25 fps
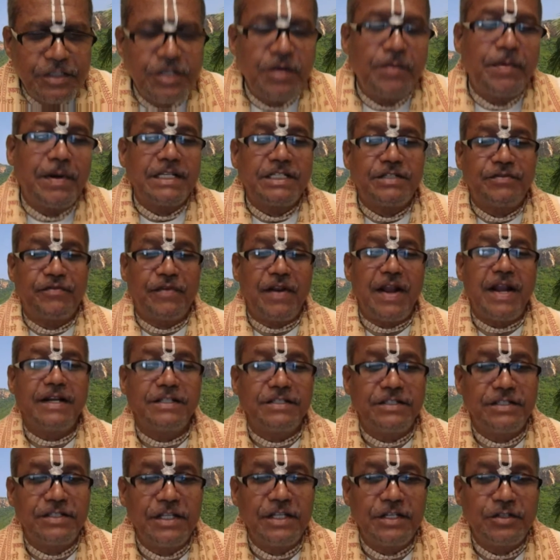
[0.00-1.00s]
So, but his
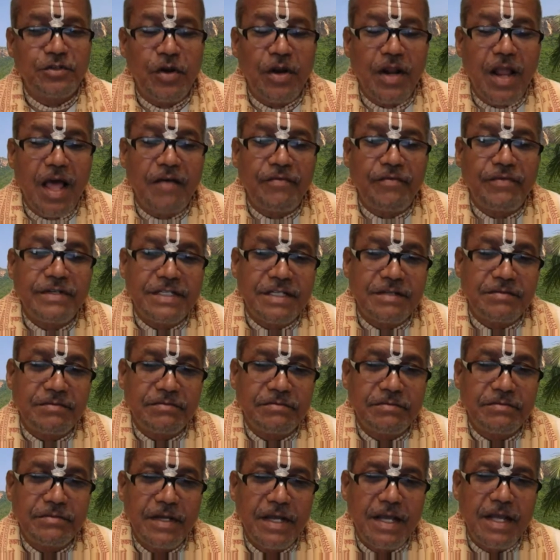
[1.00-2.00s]
friends, they should laugh at
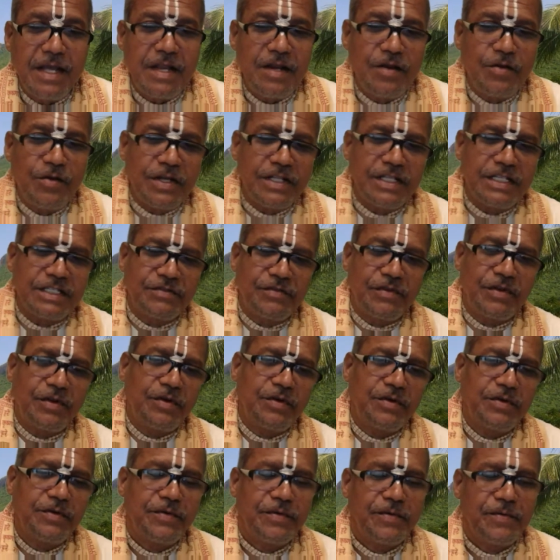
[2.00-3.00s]
him. Hey, look at this
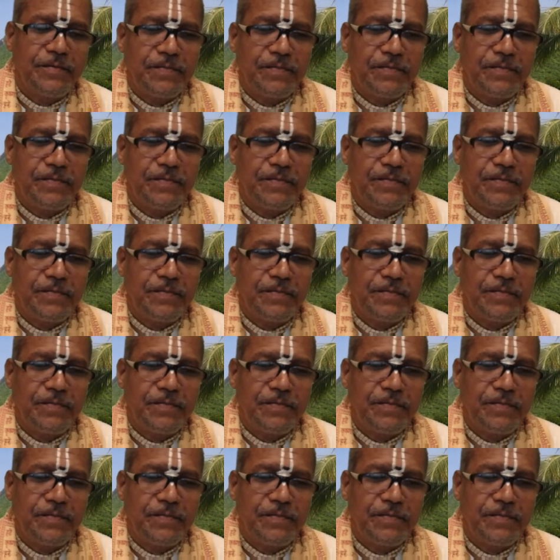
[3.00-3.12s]
fellow.